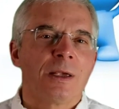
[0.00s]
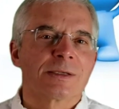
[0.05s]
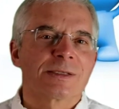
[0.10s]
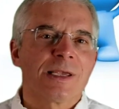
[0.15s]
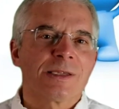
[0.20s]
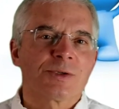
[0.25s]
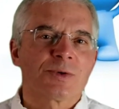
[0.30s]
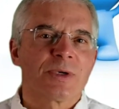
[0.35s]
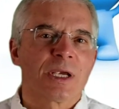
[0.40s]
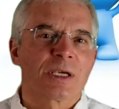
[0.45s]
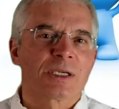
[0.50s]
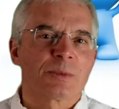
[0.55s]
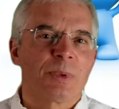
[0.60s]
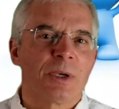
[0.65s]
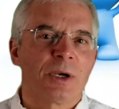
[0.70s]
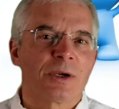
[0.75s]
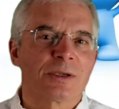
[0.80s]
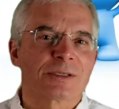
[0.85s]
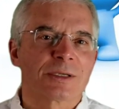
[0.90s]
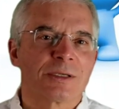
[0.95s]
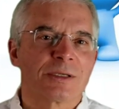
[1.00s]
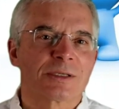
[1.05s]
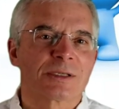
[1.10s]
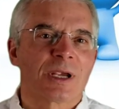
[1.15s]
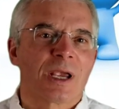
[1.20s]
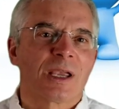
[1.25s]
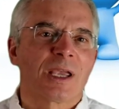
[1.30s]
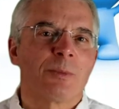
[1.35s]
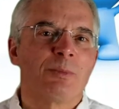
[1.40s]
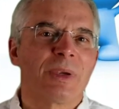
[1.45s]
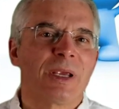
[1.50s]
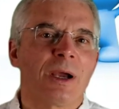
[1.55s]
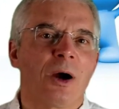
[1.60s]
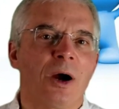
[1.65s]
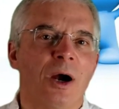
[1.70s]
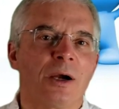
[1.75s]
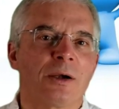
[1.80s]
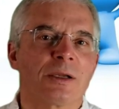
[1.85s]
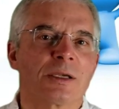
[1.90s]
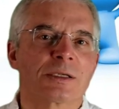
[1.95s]
Sensory experiences can be
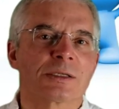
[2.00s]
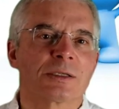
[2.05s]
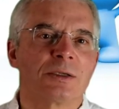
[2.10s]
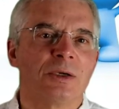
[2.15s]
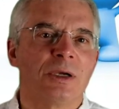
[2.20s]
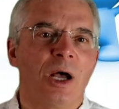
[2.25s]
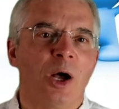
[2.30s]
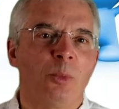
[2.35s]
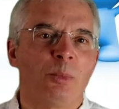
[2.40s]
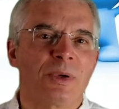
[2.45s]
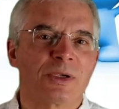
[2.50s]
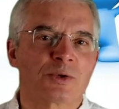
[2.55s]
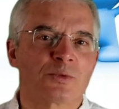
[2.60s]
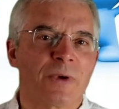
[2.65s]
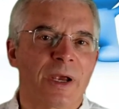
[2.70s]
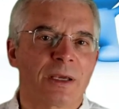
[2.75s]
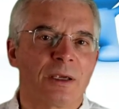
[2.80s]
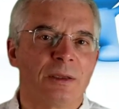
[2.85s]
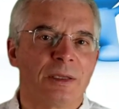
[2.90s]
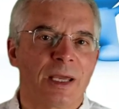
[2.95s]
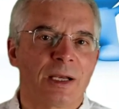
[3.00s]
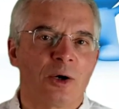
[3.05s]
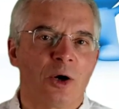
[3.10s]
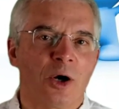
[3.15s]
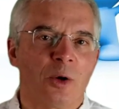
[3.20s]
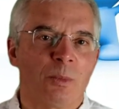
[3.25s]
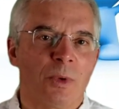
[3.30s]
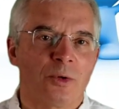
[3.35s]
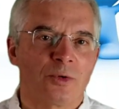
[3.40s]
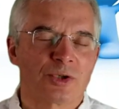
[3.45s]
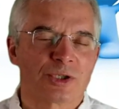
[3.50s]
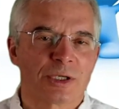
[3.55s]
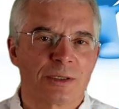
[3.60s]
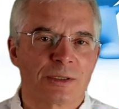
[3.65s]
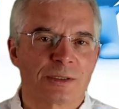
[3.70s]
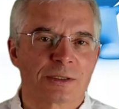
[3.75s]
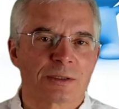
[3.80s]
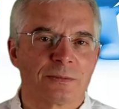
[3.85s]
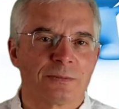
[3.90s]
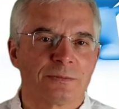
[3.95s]
harnessed to help us regulate our
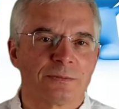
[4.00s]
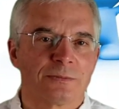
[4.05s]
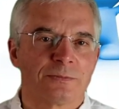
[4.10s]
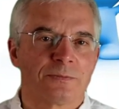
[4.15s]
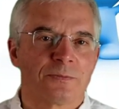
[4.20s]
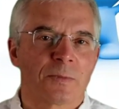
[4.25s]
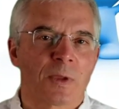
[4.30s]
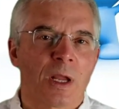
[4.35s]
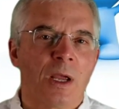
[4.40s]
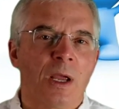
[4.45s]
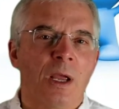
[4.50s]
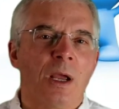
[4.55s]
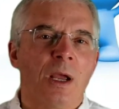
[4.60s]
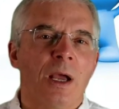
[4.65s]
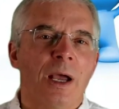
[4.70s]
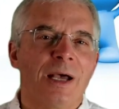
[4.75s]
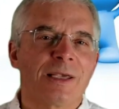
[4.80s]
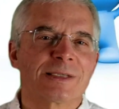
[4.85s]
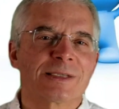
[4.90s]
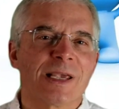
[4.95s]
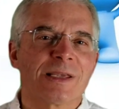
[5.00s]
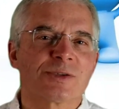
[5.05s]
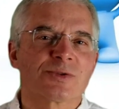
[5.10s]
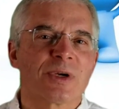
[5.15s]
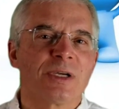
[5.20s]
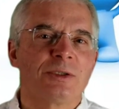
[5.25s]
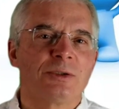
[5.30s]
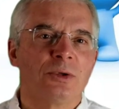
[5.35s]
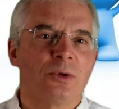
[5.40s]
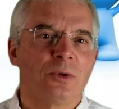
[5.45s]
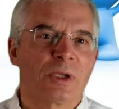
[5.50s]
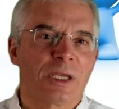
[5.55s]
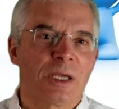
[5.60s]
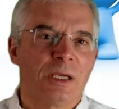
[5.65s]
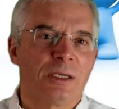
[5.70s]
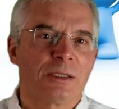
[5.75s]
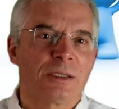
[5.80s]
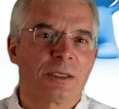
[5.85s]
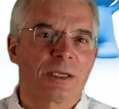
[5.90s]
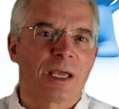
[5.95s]
emotions. A sensory
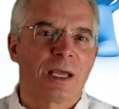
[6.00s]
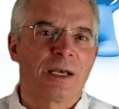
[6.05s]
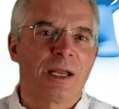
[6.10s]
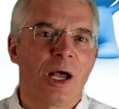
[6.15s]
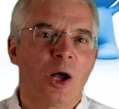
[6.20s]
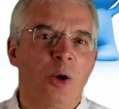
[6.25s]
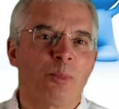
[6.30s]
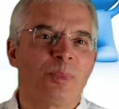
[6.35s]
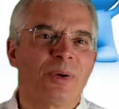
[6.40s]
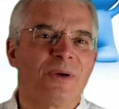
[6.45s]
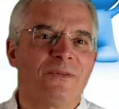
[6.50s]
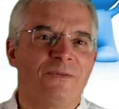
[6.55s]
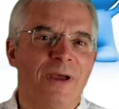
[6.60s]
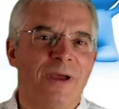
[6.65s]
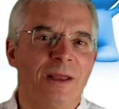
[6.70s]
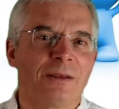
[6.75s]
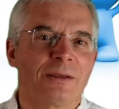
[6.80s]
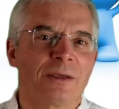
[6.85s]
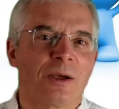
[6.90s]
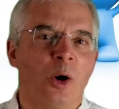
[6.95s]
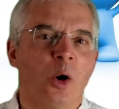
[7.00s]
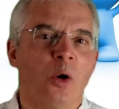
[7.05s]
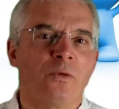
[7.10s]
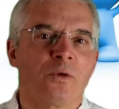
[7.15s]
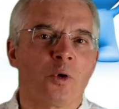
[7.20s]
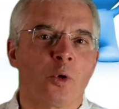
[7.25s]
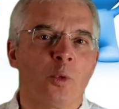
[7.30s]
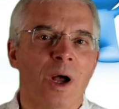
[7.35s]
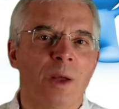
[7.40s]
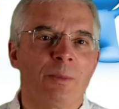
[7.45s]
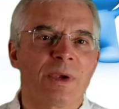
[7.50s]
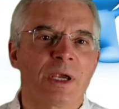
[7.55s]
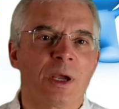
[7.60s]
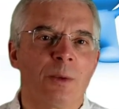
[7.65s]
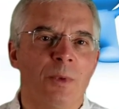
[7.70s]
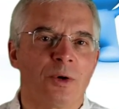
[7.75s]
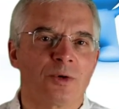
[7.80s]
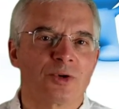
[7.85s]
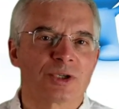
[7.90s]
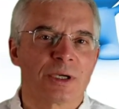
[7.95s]
toolkit can help prevent overwhelming
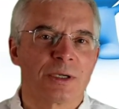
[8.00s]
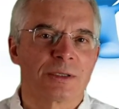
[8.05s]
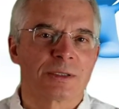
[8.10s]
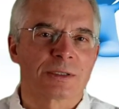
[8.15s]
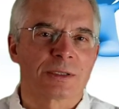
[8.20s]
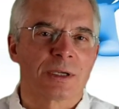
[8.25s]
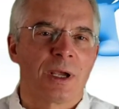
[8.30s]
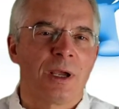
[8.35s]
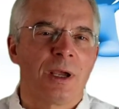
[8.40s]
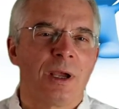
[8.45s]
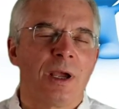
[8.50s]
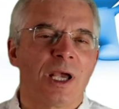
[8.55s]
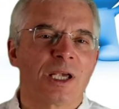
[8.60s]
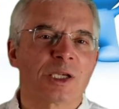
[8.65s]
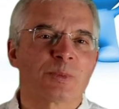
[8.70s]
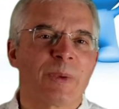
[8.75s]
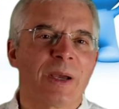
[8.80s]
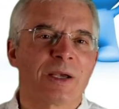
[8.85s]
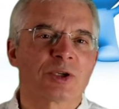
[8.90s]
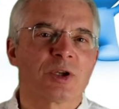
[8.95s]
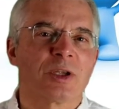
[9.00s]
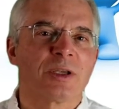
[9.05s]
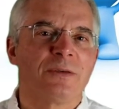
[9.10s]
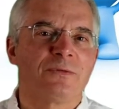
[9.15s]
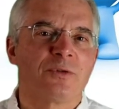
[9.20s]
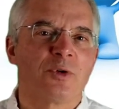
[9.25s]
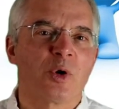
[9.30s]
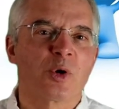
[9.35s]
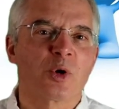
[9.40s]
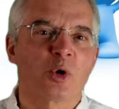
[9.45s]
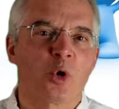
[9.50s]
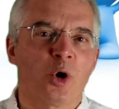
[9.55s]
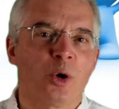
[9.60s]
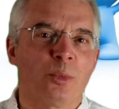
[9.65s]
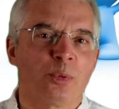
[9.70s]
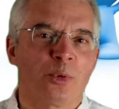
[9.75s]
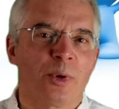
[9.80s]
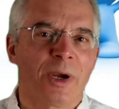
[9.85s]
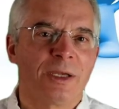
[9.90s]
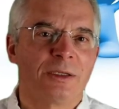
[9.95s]
emotions, especially if you
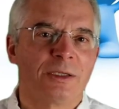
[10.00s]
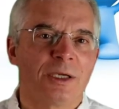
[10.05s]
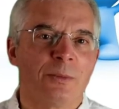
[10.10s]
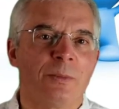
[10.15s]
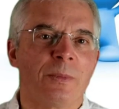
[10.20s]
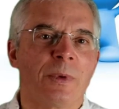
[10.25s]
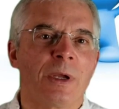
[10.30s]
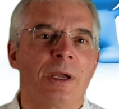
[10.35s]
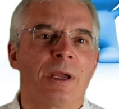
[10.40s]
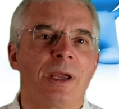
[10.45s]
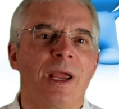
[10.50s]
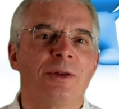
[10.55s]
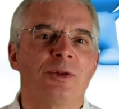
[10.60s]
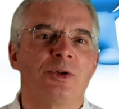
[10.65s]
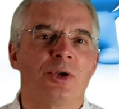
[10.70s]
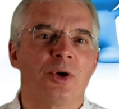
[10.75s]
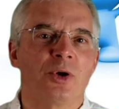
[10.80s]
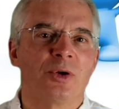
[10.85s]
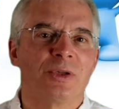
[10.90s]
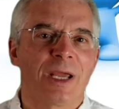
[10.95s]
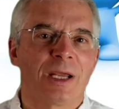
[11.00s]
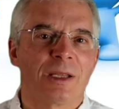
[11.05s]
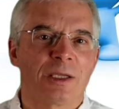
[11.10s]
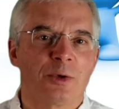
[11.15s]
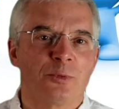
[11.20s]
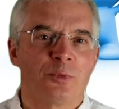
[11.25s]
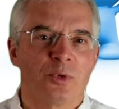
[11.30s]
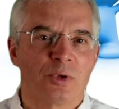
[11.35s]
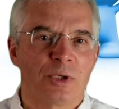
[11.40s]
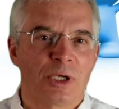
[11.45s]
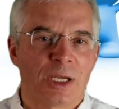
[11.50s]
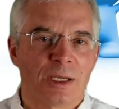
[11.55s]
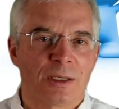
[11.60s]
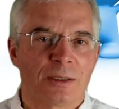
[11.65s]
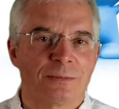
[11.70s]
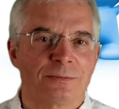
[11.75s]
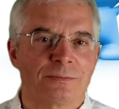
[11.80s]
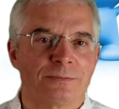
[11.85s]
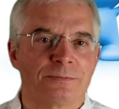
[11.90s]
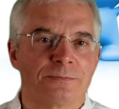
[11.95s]
incorporate them into your daily
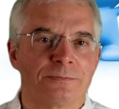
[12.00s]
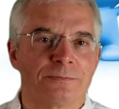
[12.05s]
routine.